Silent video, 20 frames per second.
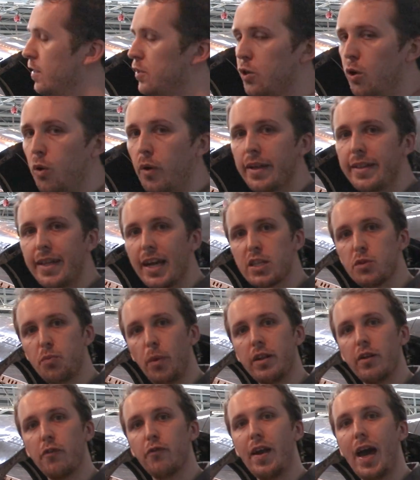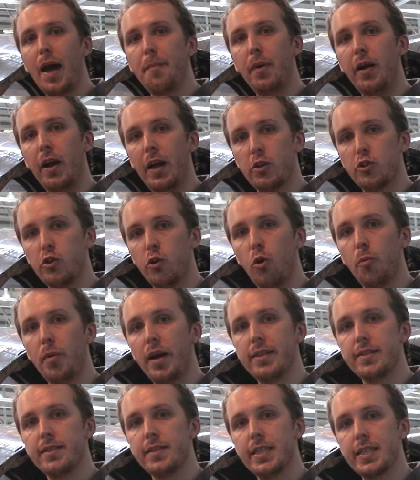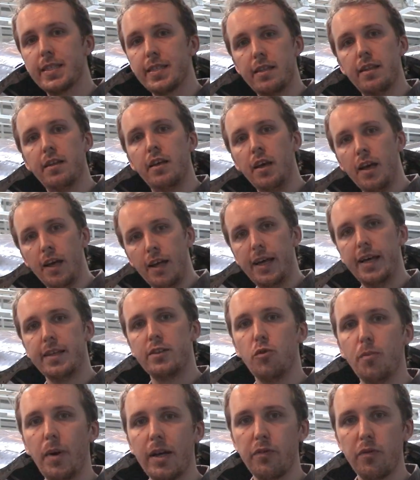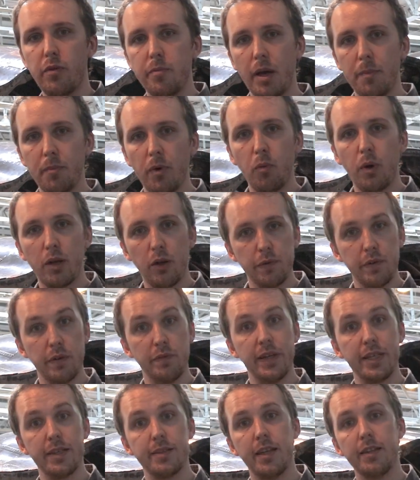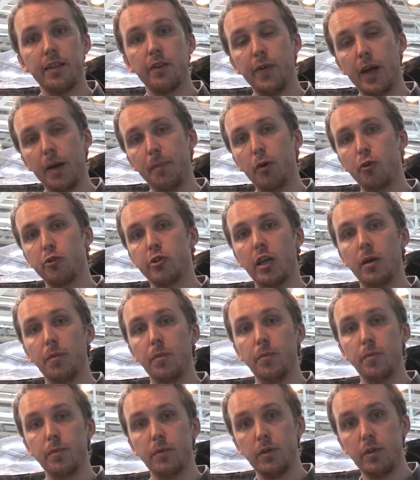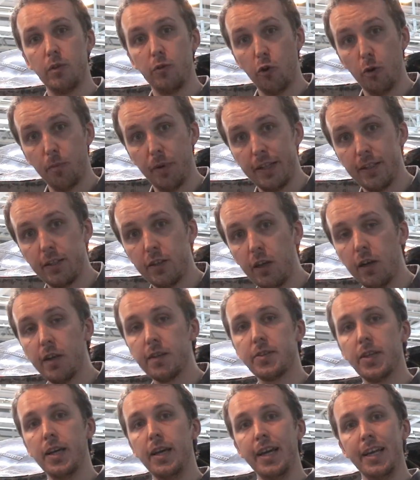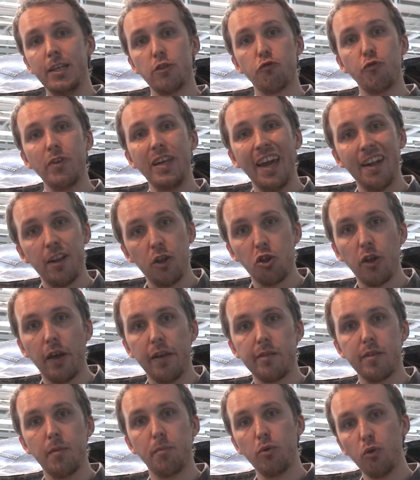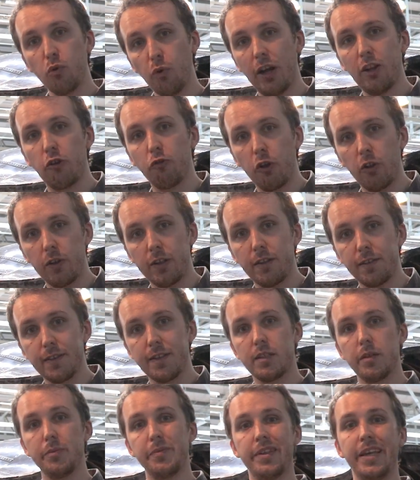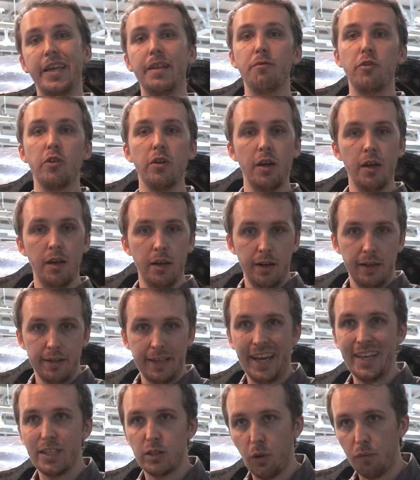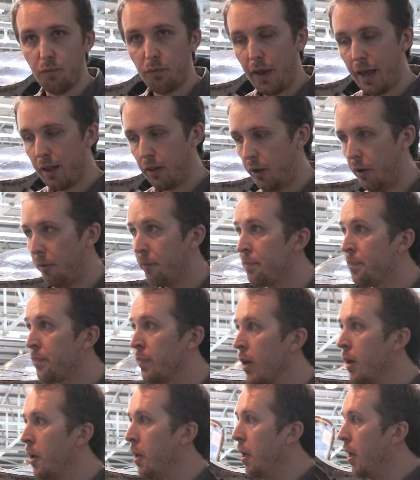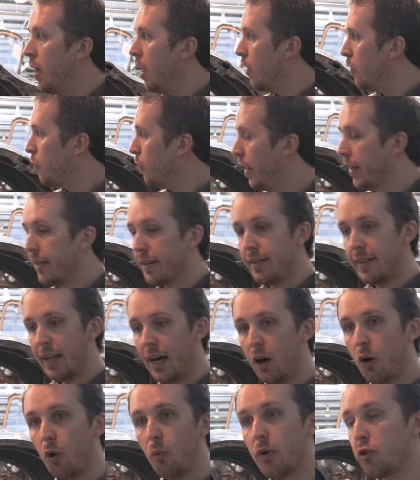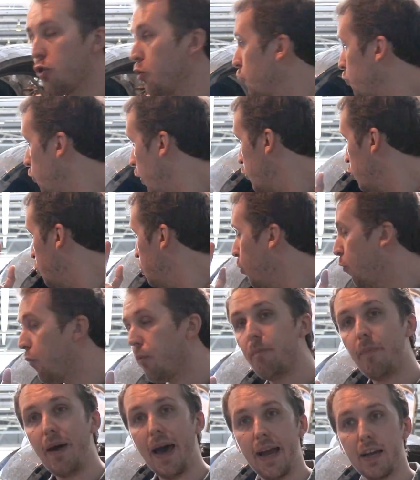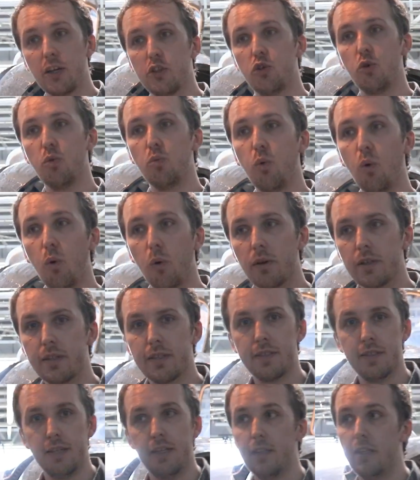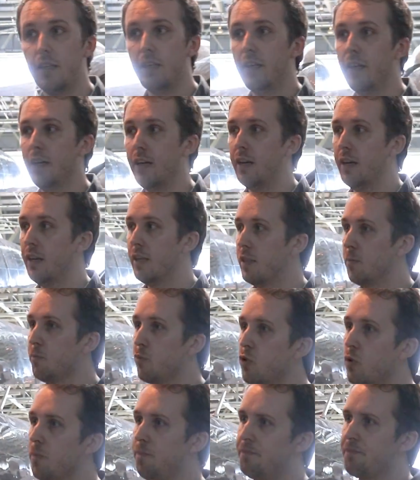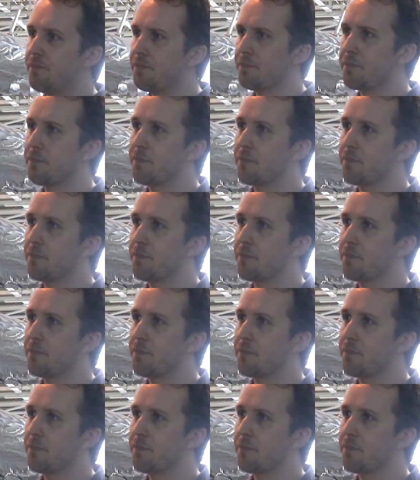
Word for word: like so, and that's where the Ram air turbine sits in. As you might remember, one of the things that the Ram air turbine does is re-energize the blue hydraulical system in case of failure. Right, now we're just going to move back towards uh, the, uh, the boom,